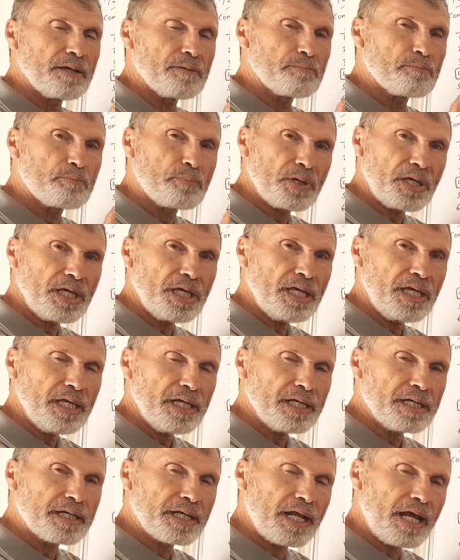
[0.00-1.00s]
P
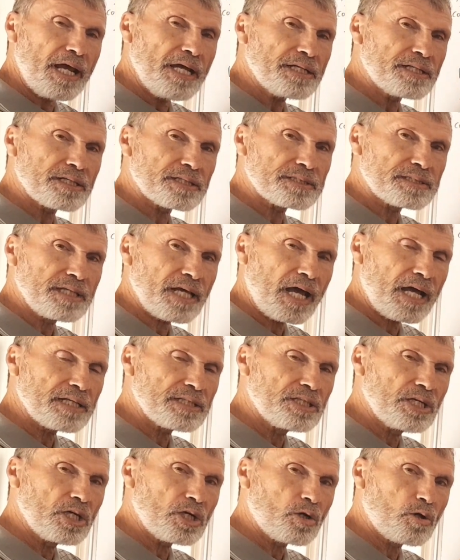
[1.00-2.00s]
greater than
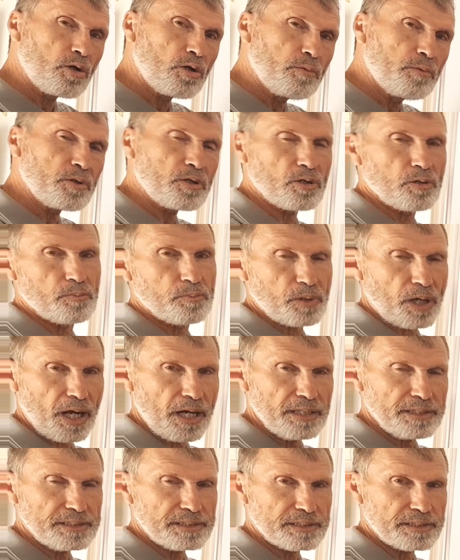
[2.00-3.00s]
the equilibrium
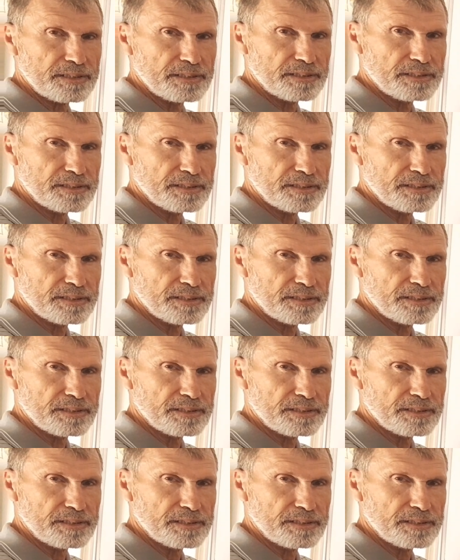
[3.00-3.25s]
price,